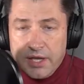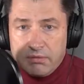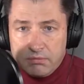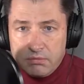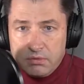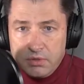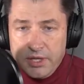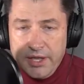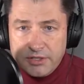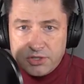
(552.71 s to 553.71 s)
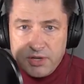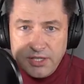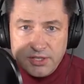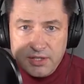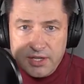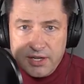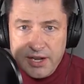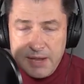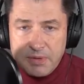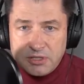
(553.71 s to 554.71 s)
Yeah. It's crazy that it
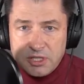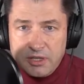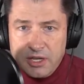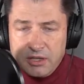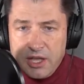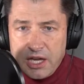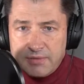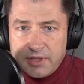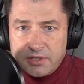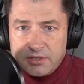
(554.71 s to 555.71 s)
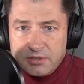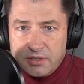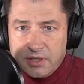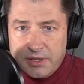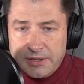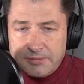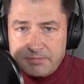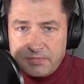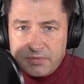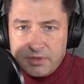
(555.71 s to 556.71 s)
happens. And a lot of it,
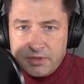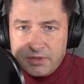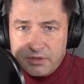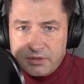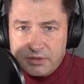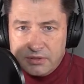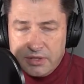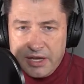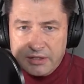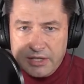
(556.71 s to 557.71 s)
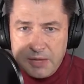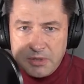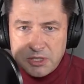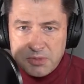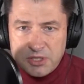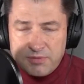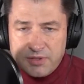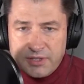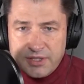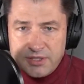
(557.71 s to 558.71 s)
not naming
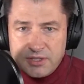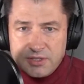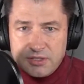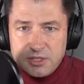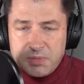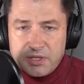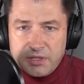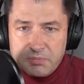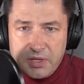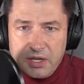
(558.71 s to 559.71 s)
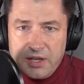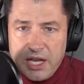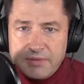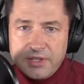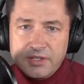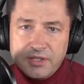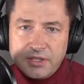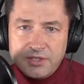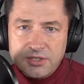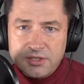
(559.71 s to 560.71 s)
specific incidences, but a lot of it
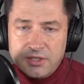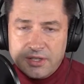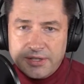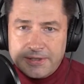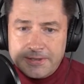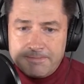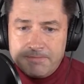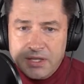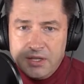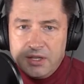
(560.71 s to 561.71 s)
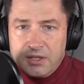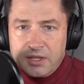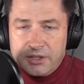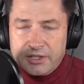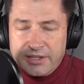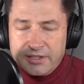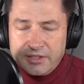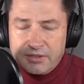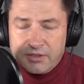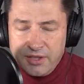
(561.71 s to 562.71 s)
is, not that they
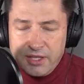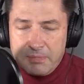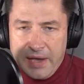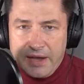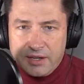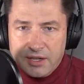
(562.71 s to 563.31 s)
didn't think about it.